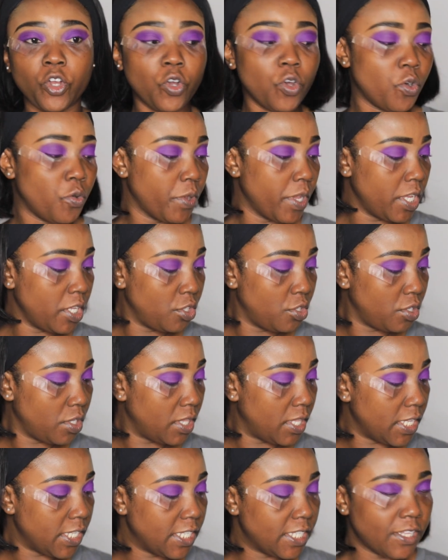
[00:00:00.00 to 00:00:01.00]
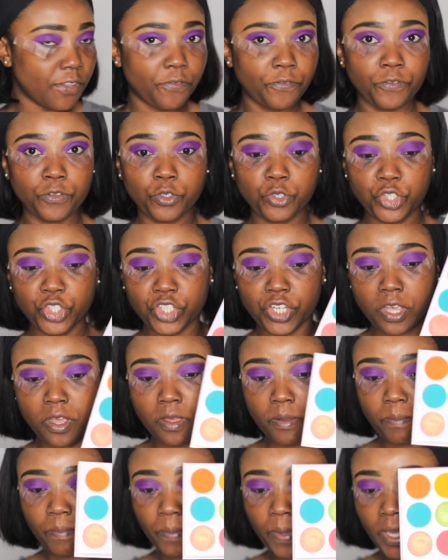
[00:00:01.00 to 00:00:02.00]
go into this
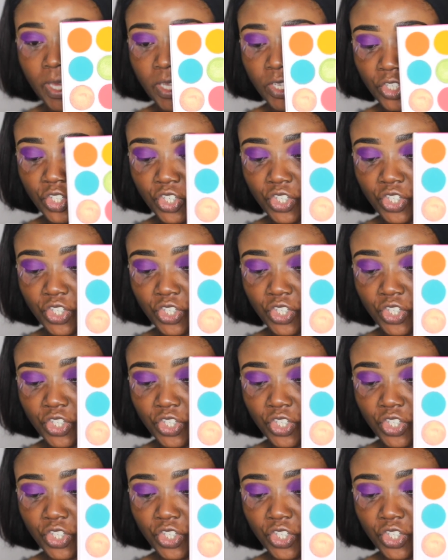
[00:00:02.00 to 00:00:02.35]
fuchsia pink